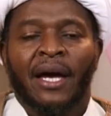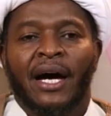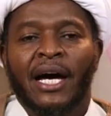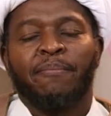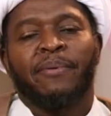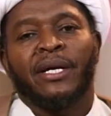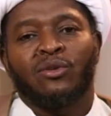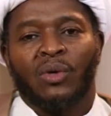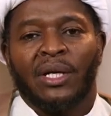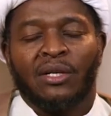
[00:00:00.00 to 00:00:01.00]
I pray
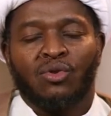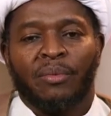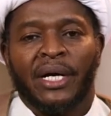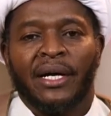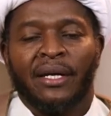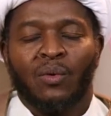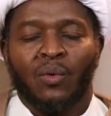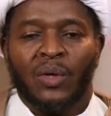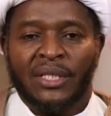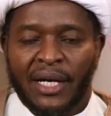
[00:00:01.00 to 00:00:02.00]
to Allah subhanahu
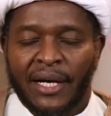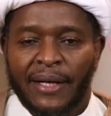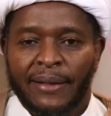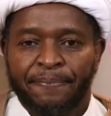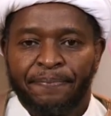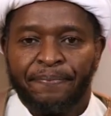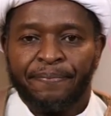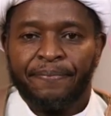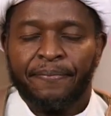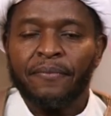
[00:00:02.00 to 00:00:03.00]
wa ta'ala
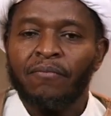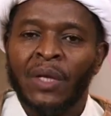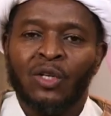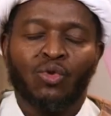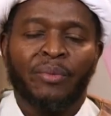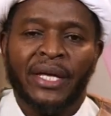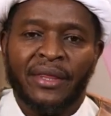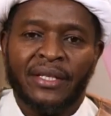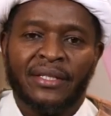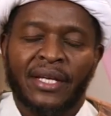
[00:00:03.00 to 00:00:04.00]
to make
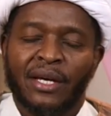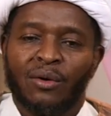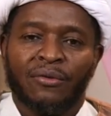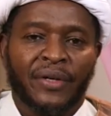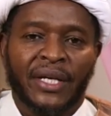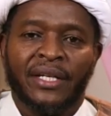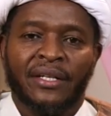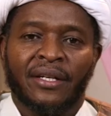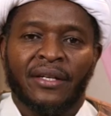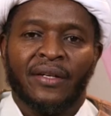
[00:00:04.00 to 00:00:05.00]
this day of Eid
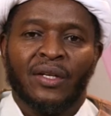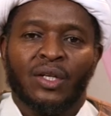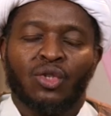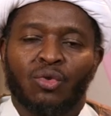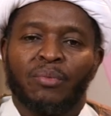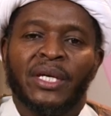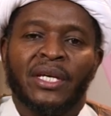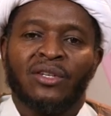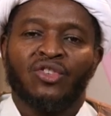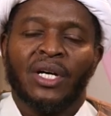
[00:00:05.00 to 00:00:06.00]
to be,
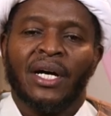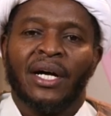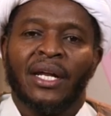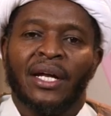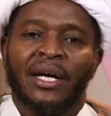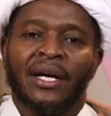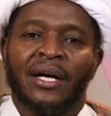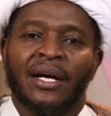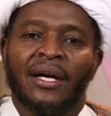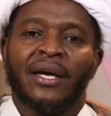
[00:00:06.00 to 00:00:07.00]

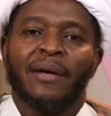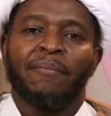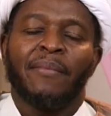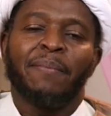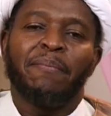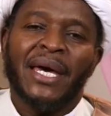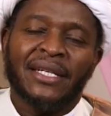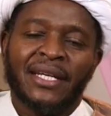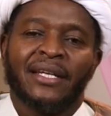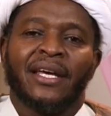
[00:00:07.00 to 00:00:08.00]
inshallah, a, a
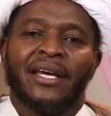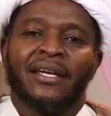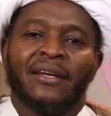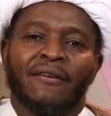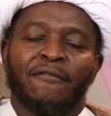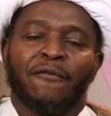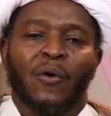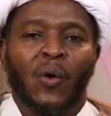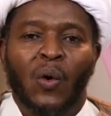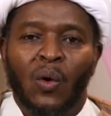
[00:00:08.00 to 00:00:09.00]
better day for
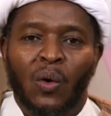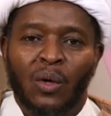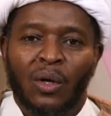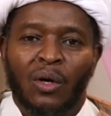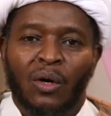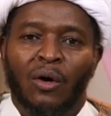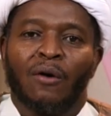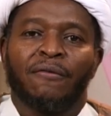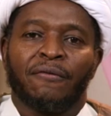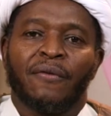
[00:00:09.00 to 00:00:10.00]
all
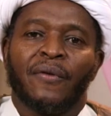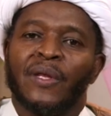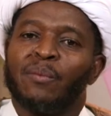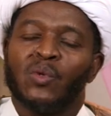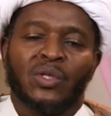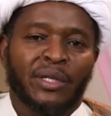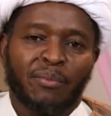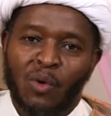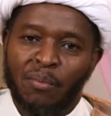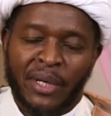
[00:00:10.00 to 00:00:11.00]
of the Muslim
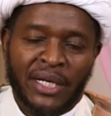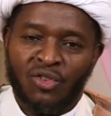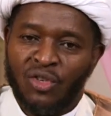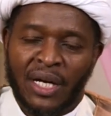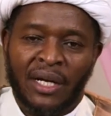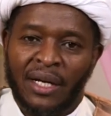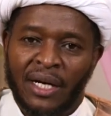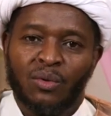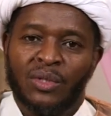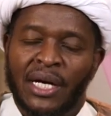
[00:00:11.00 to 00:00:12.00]
Ummah, inshallah
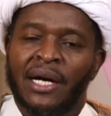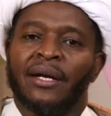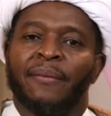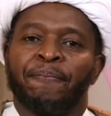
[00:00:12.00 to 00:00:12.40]
ta'ala.